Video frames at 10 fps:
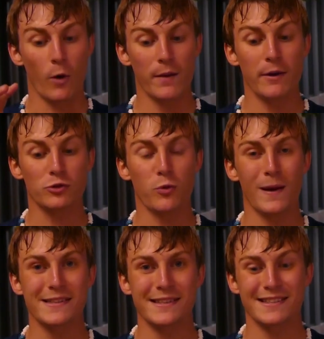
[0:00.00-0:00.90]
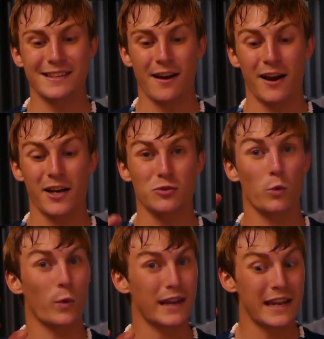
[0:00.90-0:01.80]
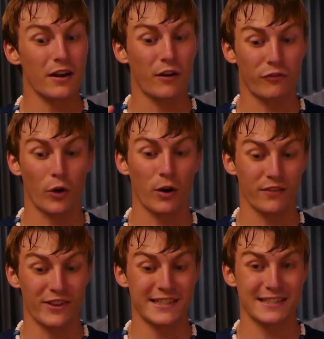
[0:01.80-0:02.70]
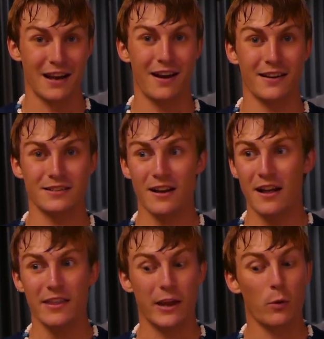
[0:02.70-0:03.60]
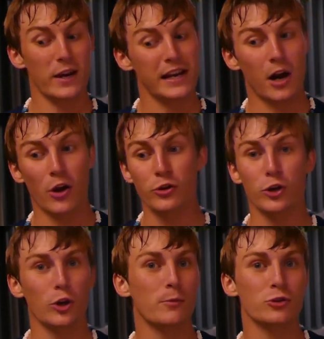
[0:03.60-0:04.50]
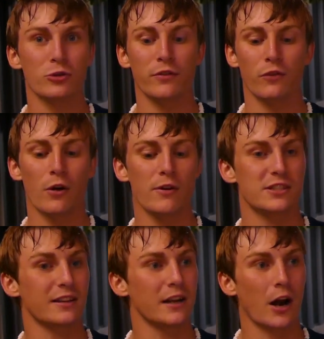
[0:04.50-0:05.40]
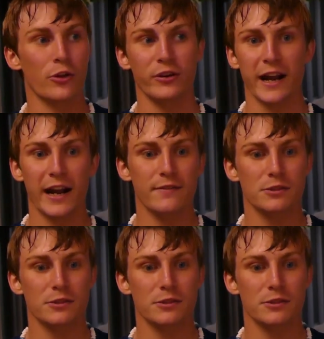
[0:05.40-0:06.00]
one about twice this size will eat a frog of this size. They will eat other Cuban tree frogs, they'll eat other native